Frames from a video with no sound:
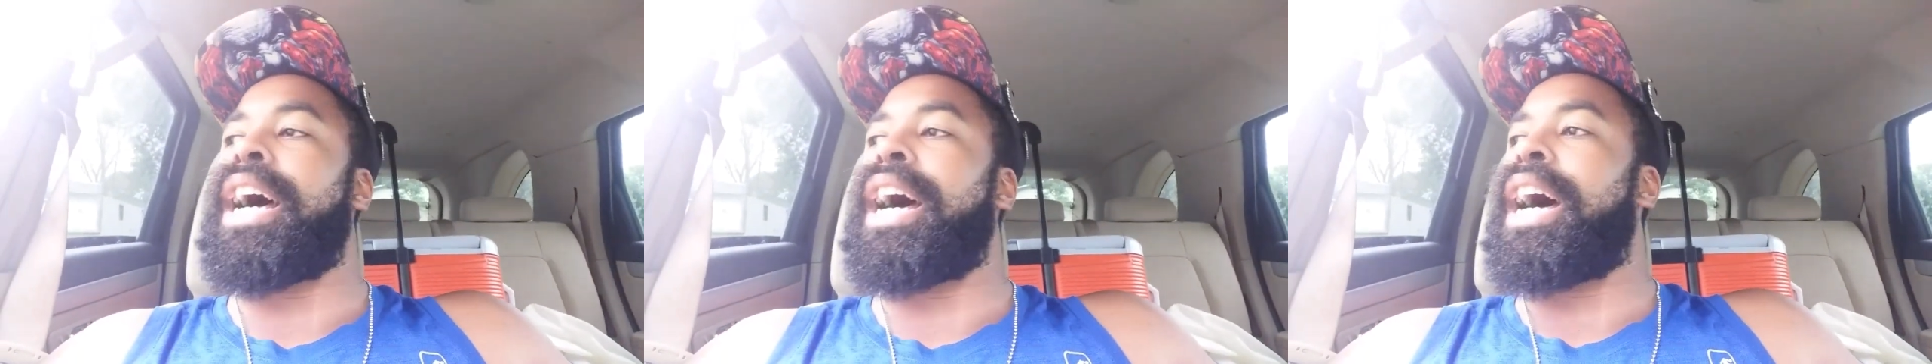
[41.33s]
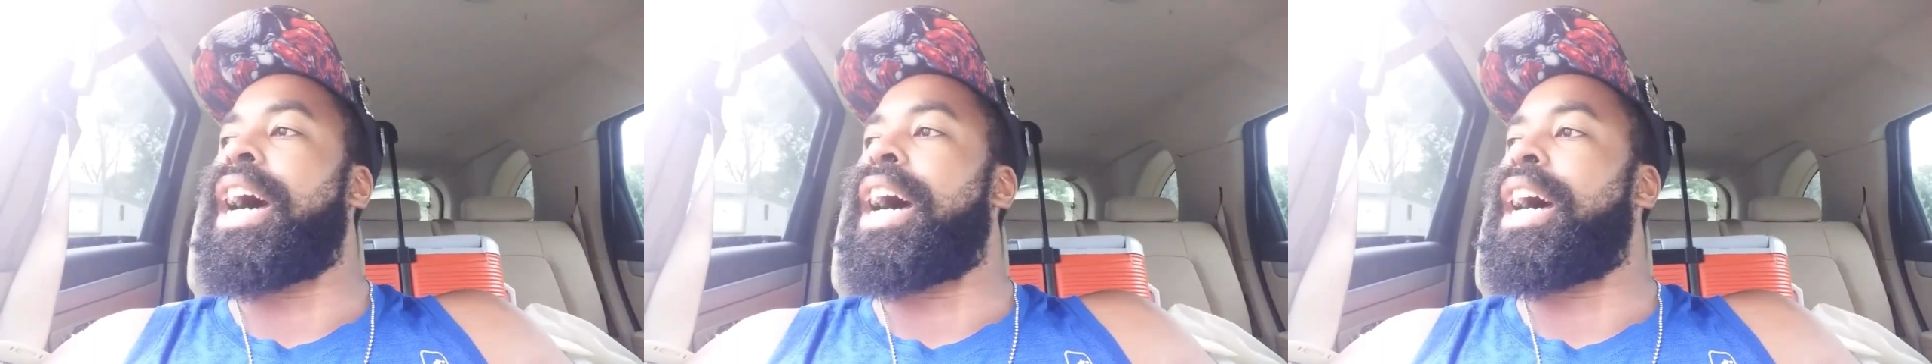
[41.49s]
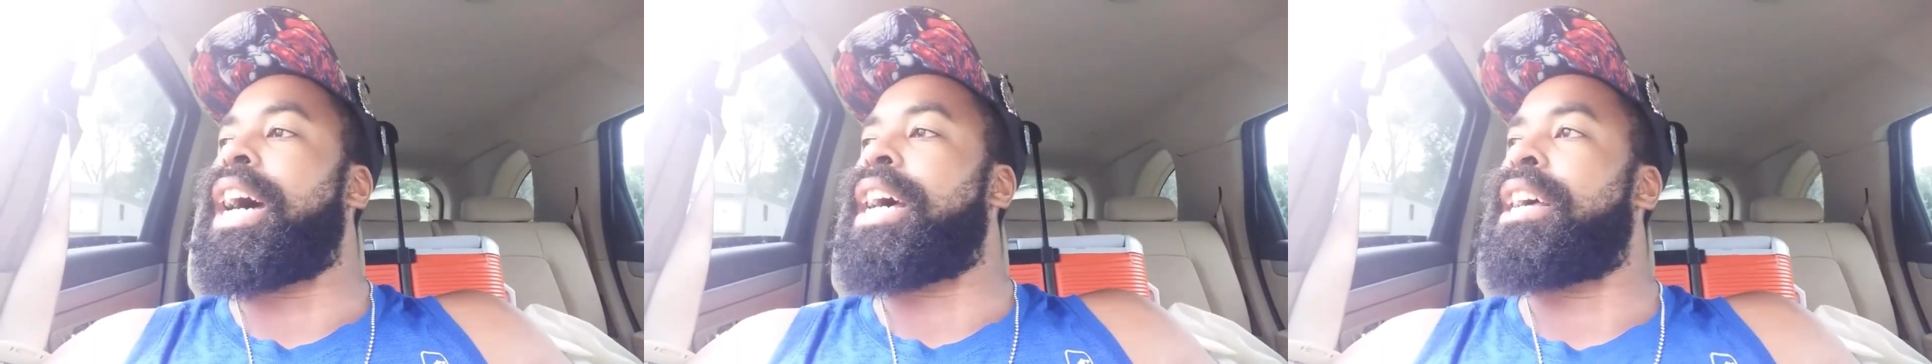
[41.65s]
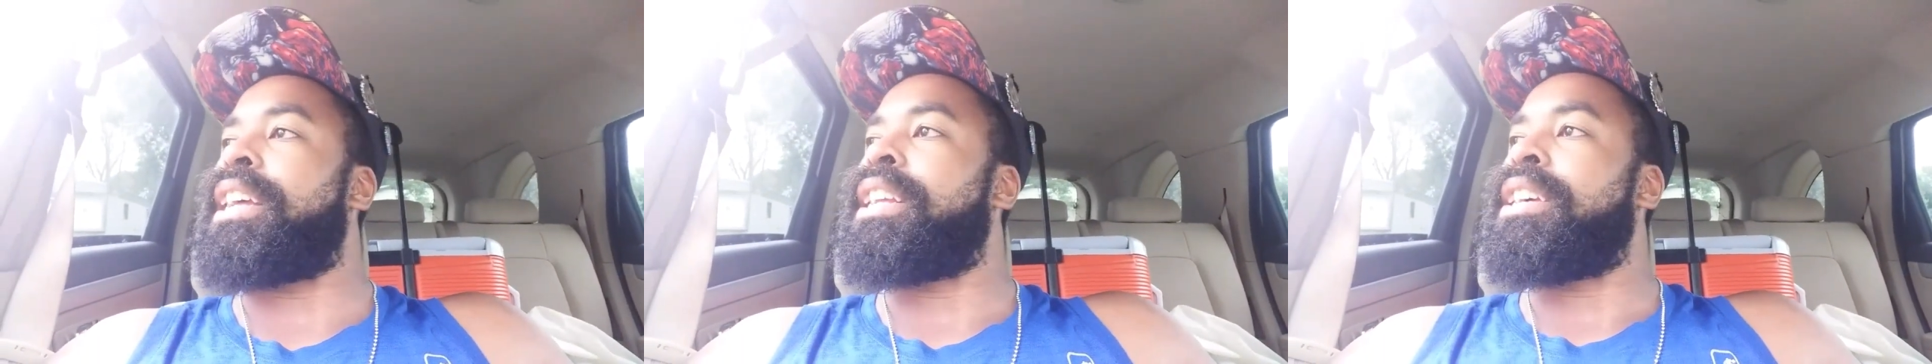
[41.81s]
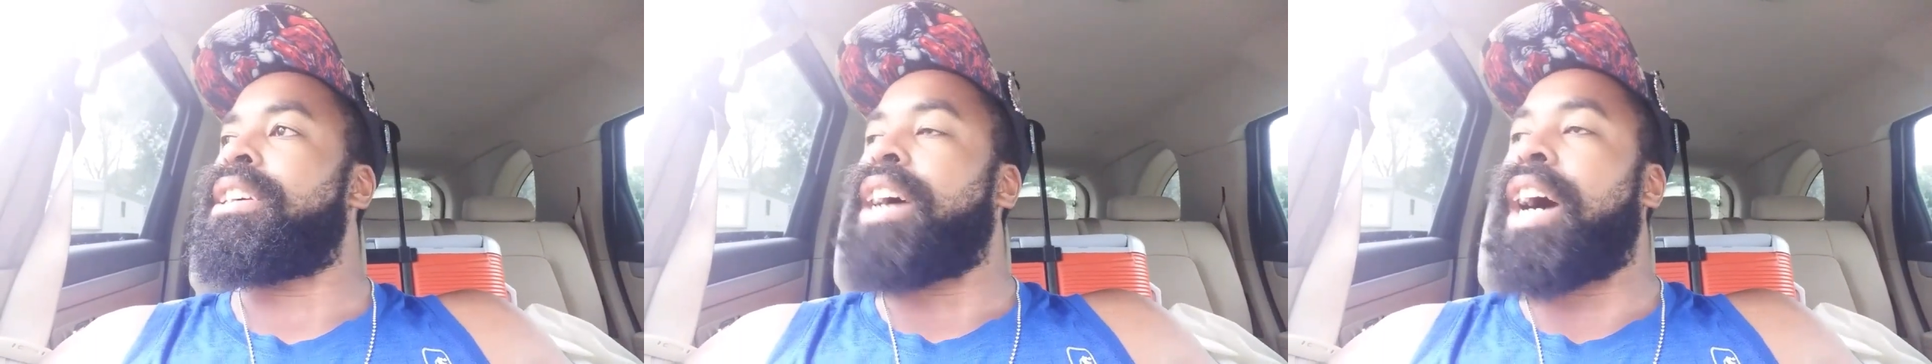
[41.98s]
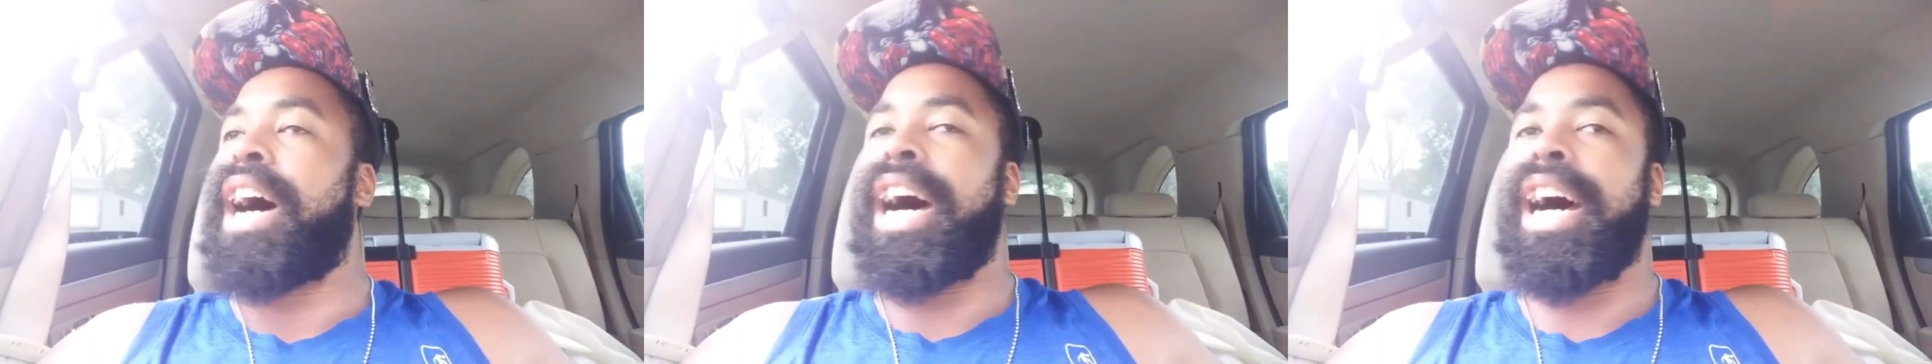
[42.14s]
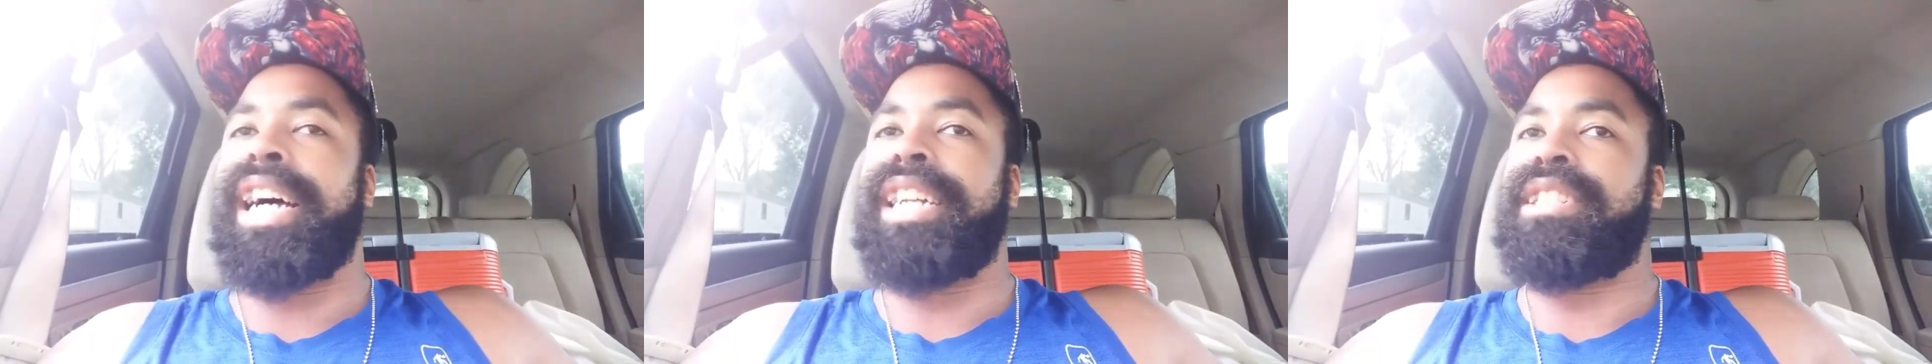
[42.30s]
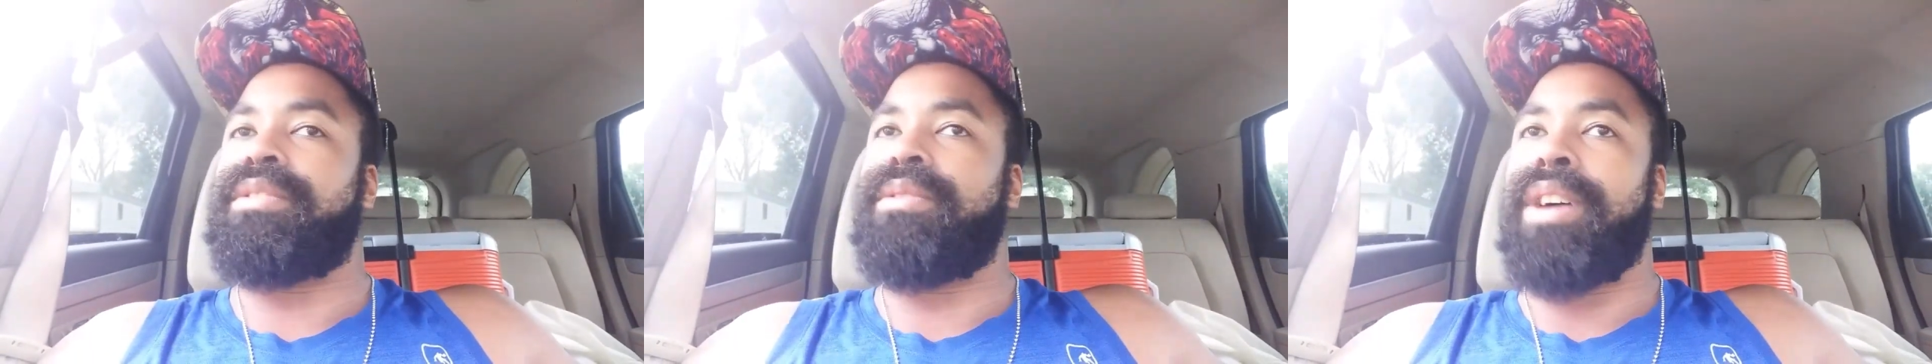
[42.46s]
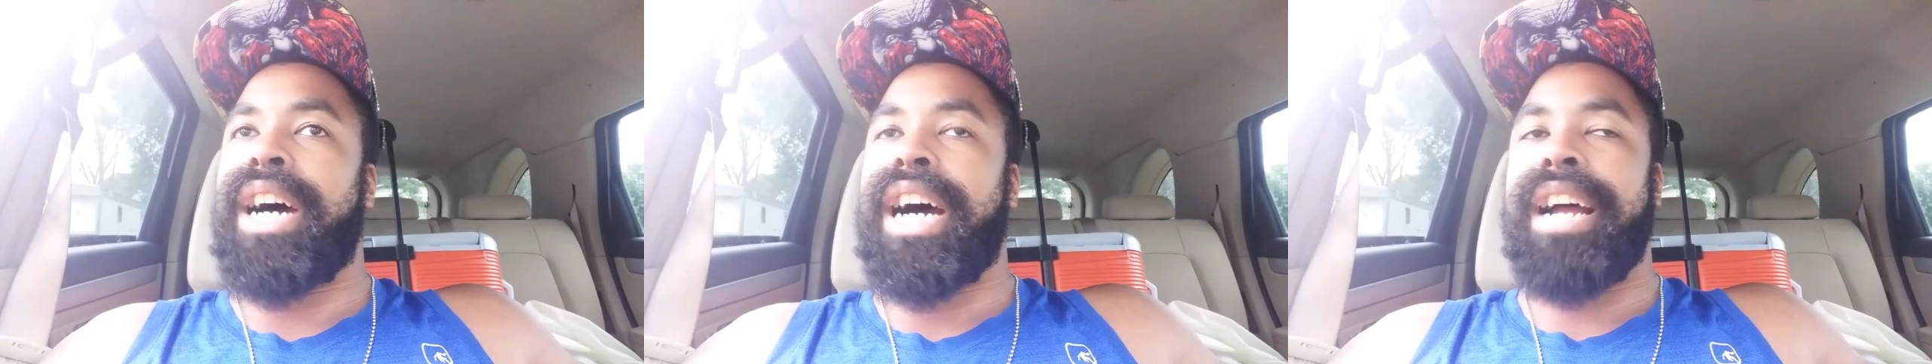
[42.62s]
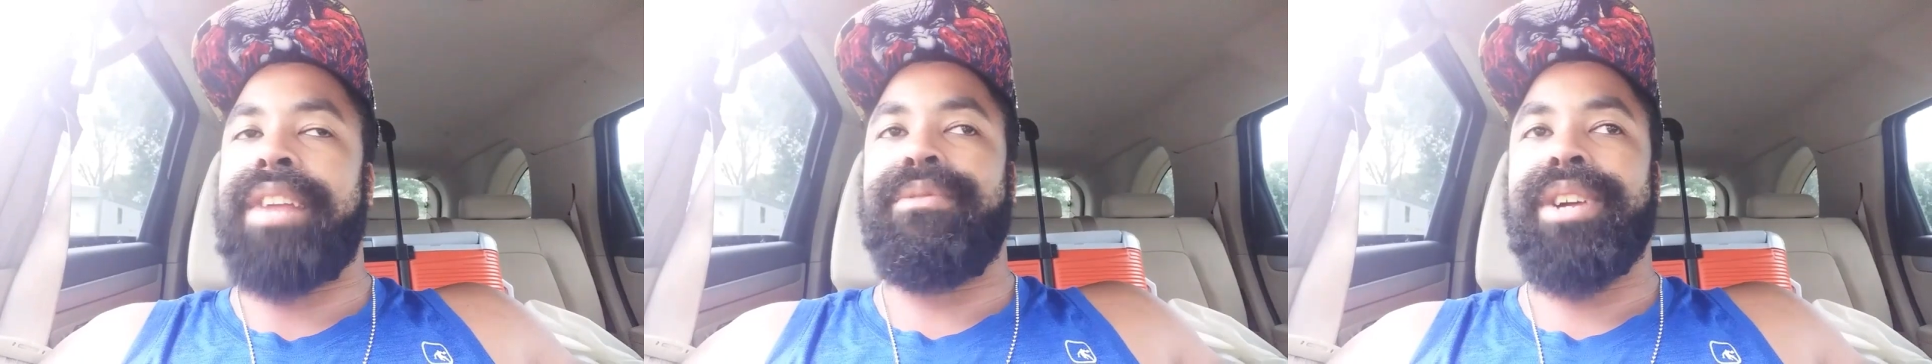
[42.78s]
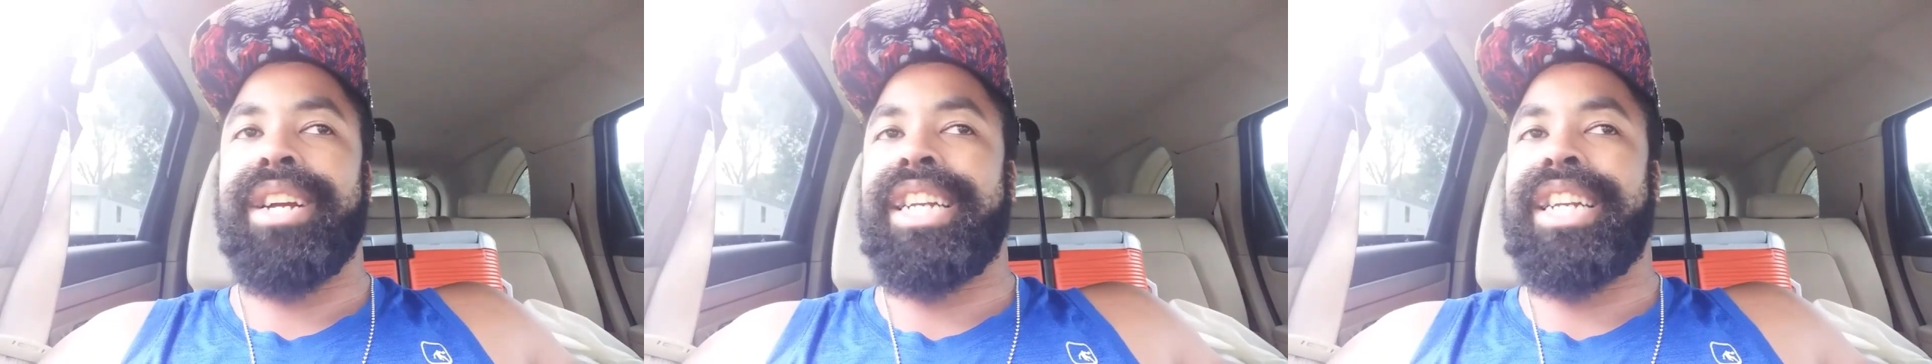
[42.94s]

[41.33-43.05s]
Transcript: uh, Odd Squad.